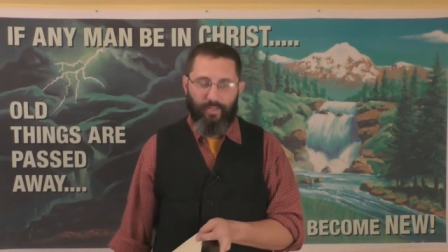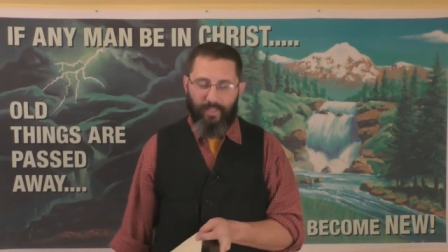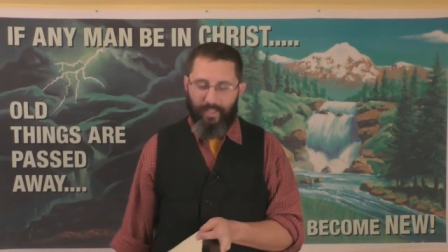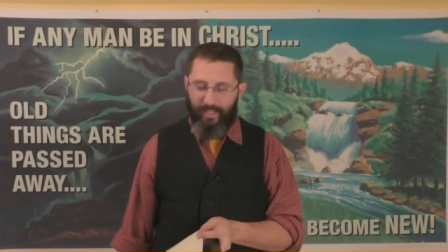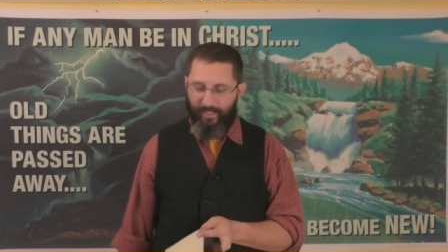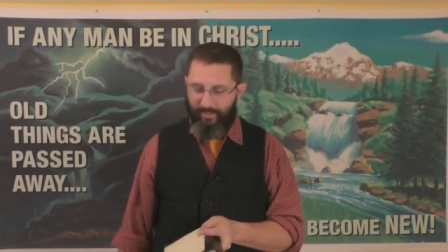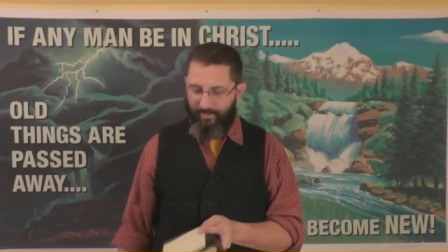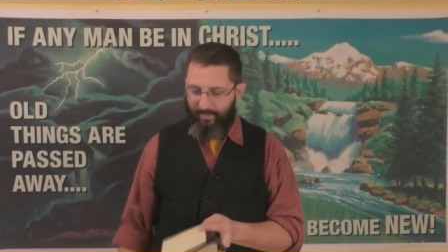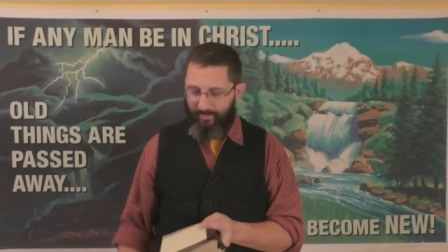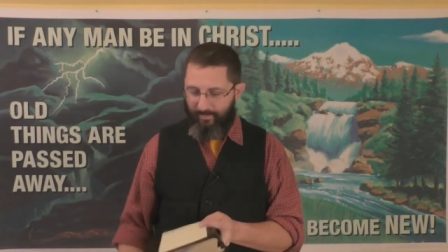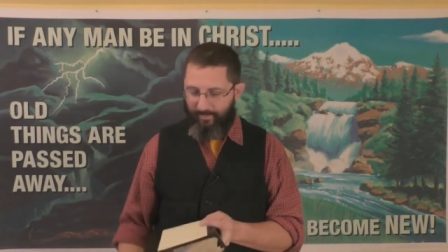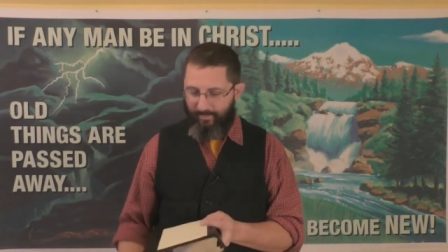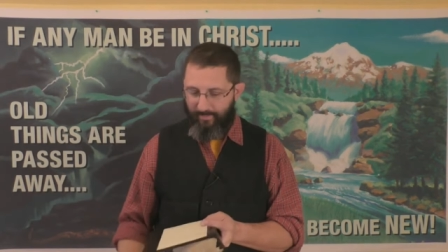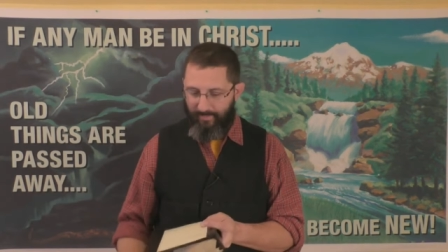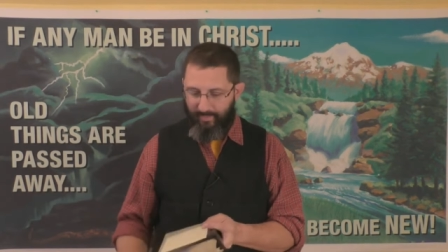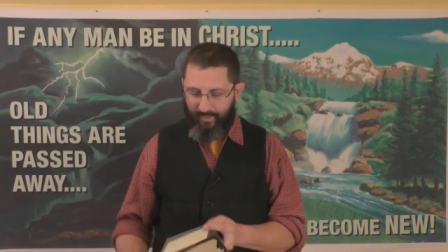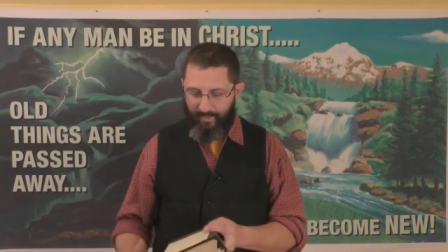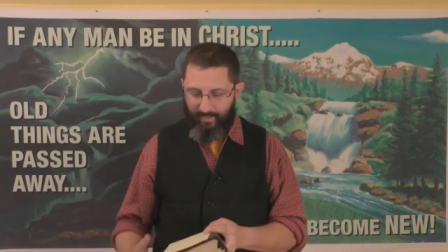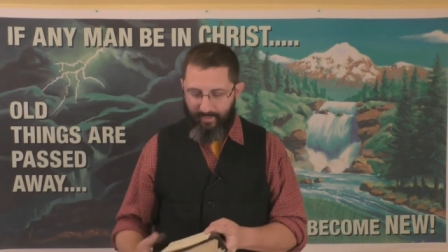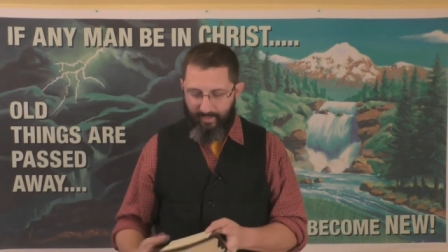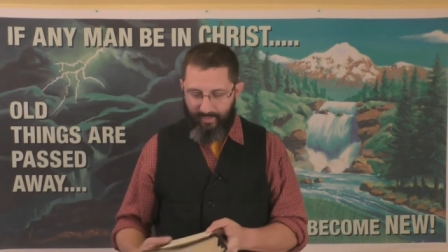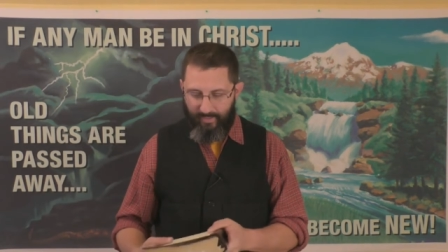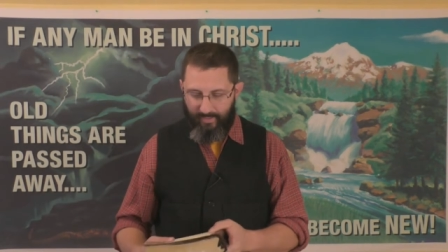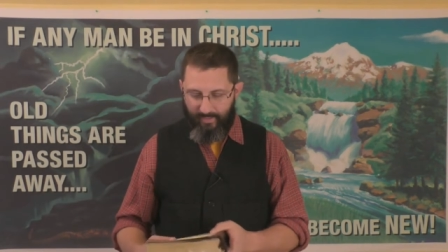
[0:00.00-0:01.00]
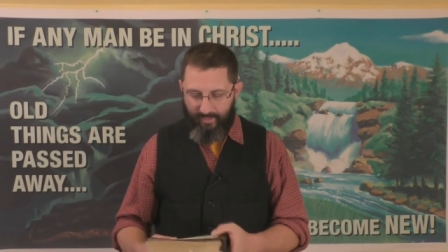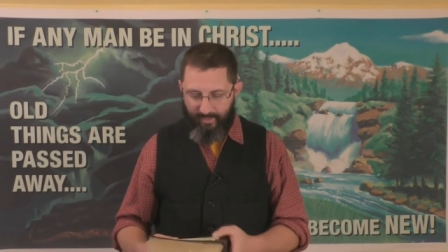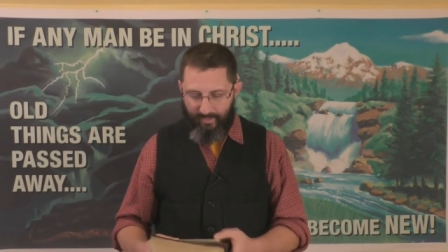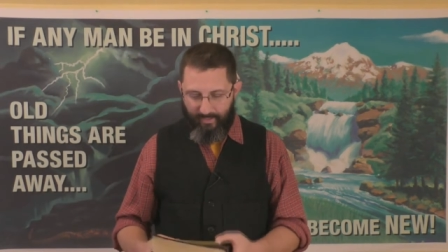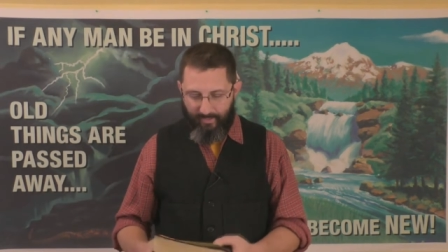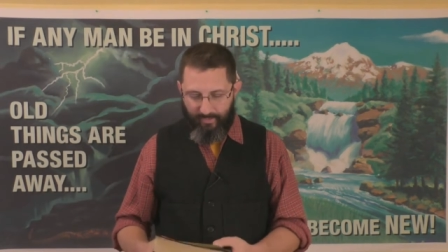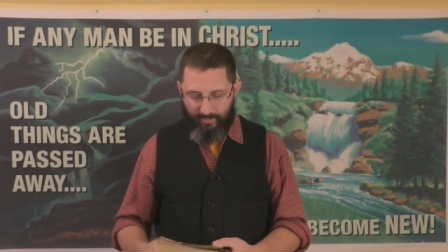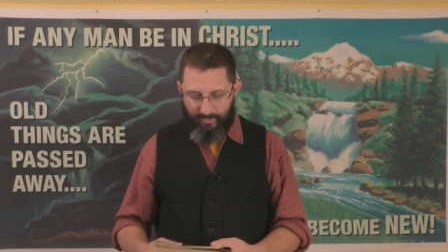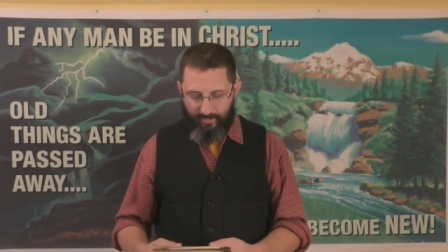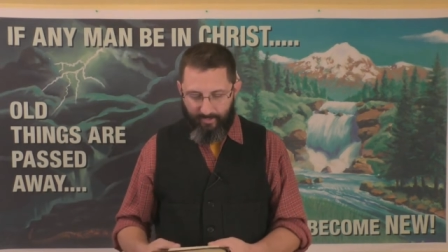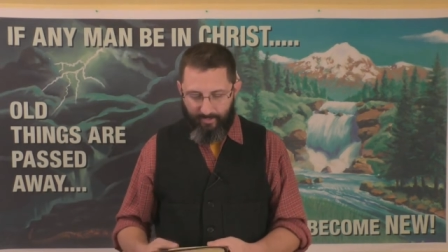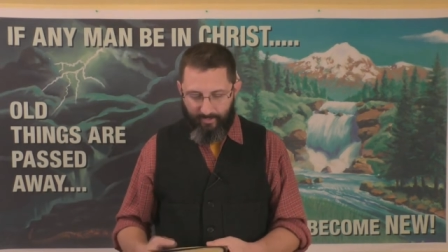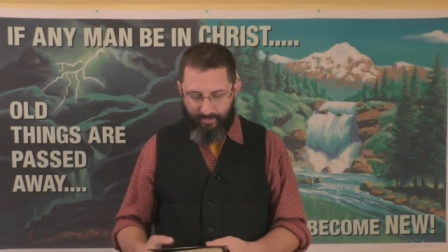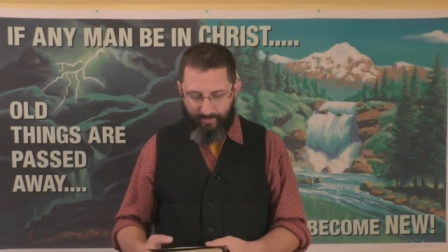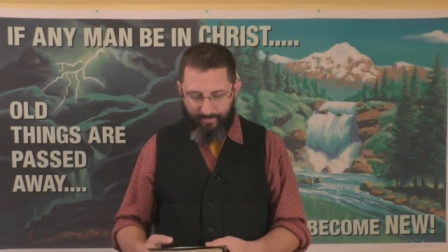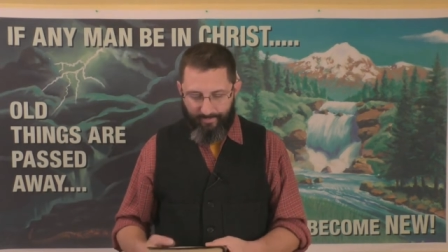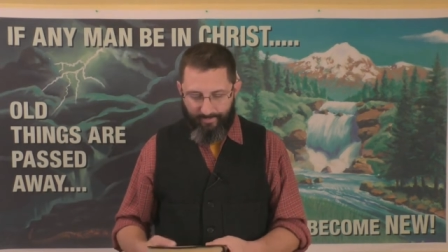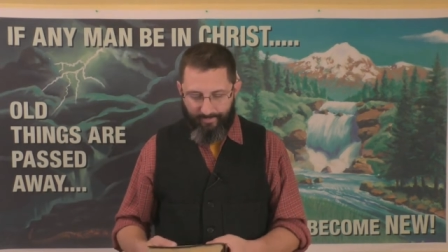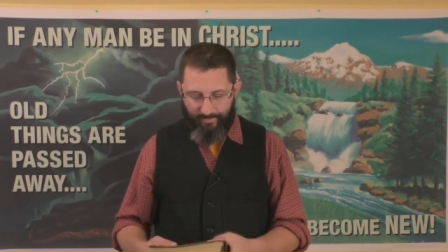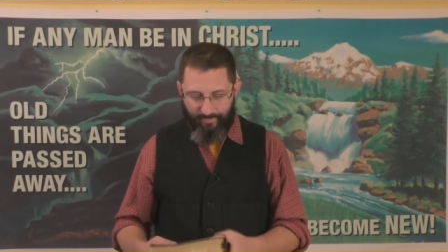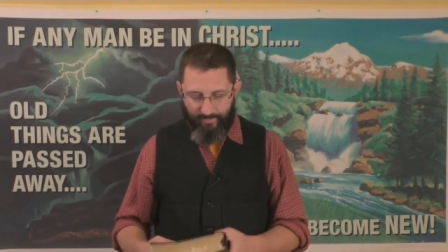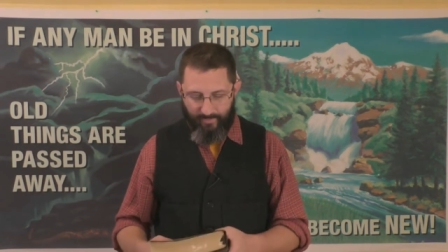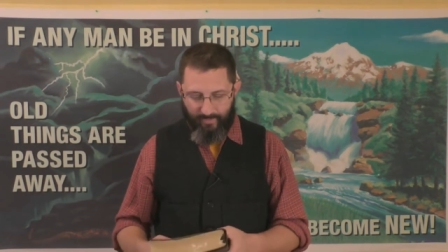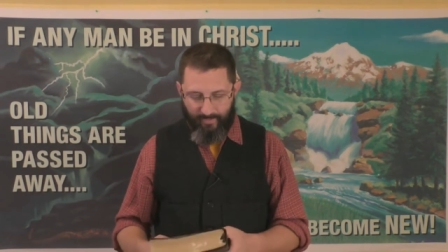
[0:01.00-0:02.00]
ketchup.
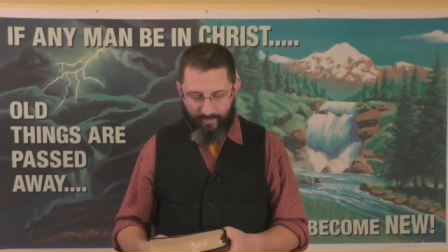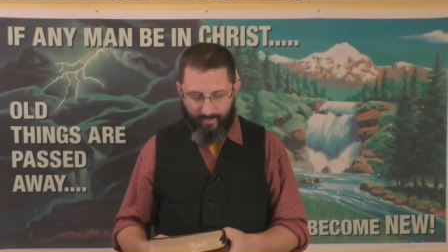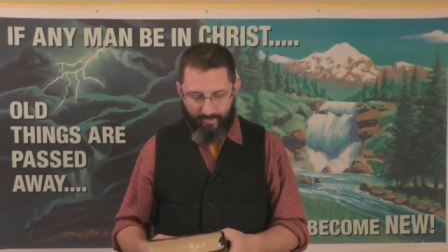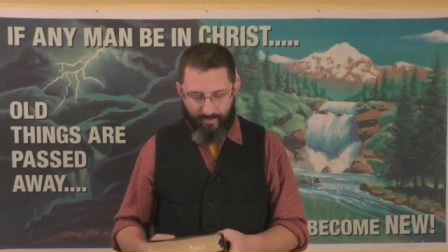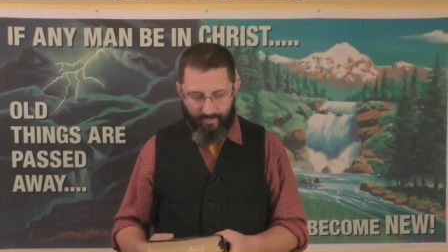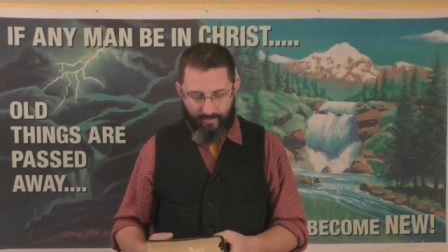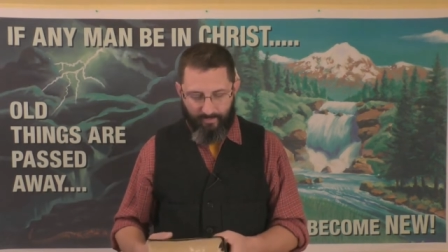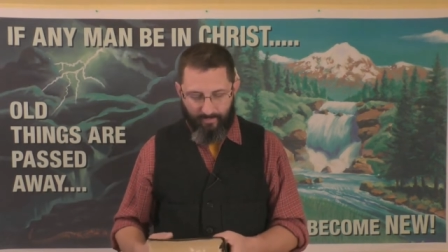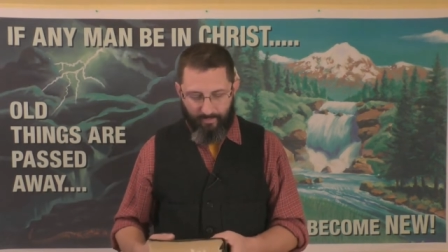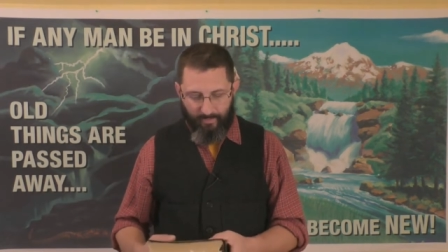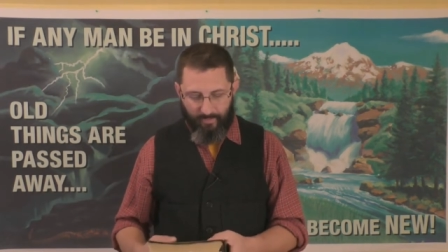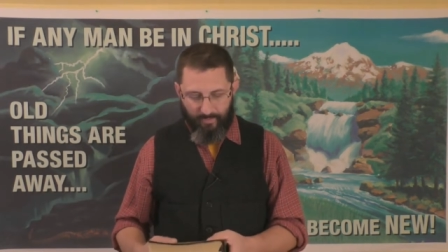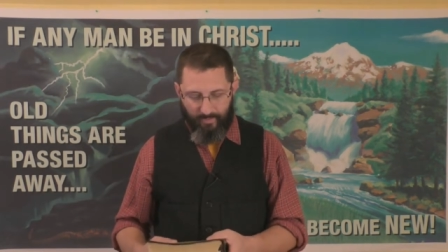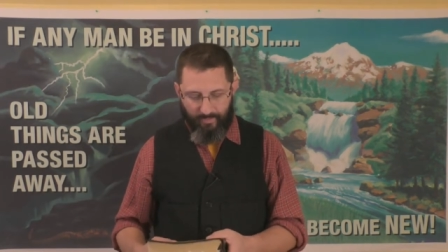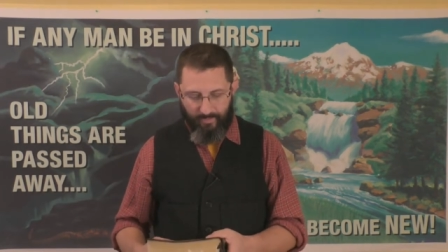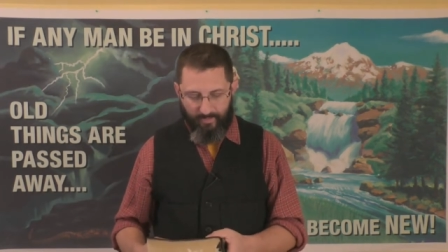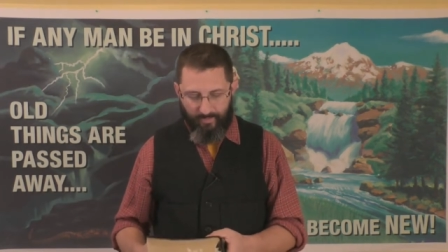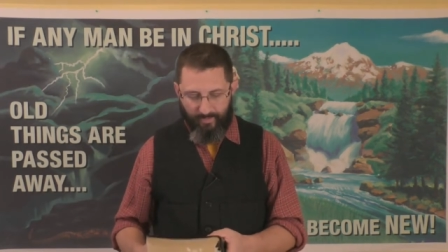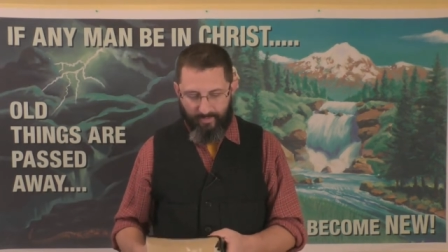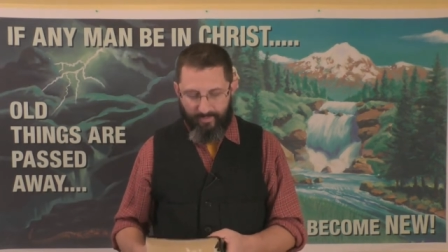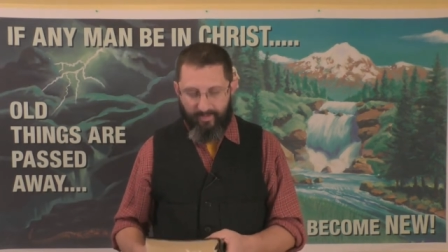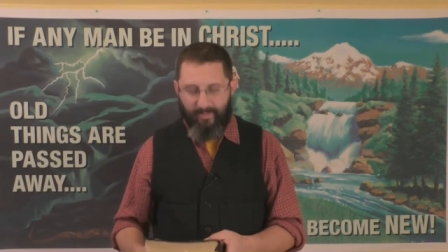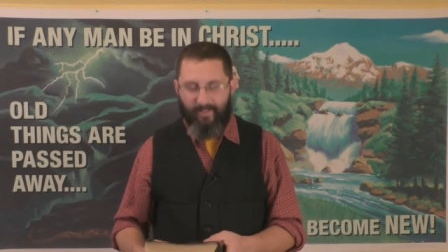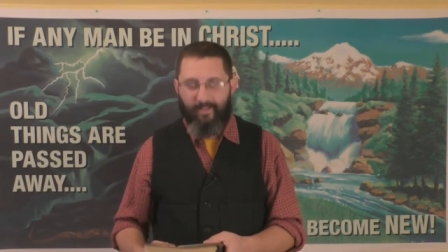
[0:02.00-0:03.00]
So, but. Uh,